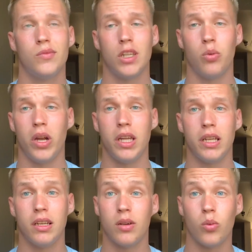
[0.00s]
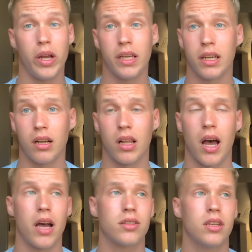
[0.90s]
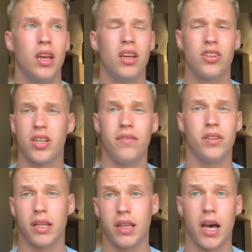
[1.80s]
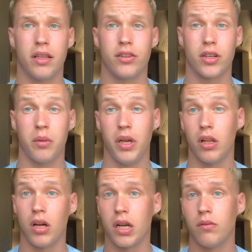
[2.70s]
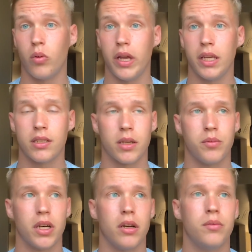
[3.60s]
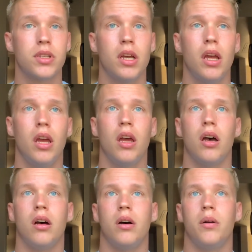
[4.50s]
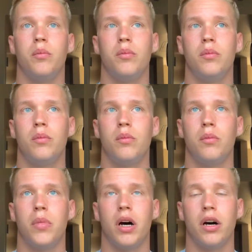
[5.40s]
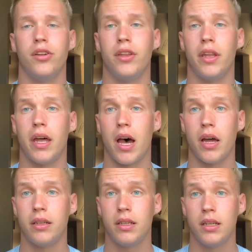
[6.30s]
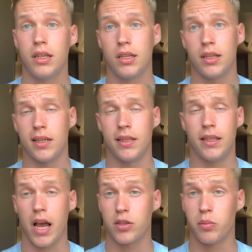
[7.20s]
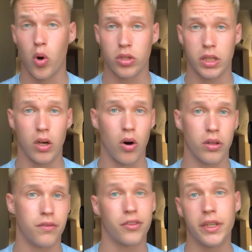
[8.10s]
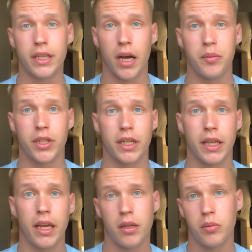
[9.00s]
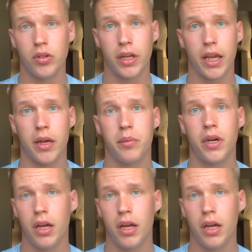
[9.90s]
waiting in class, stuff like that. There's gonna be a lot of waiting sometimes. But other than that, that's mostly all the free time you're gonna get in boot camp.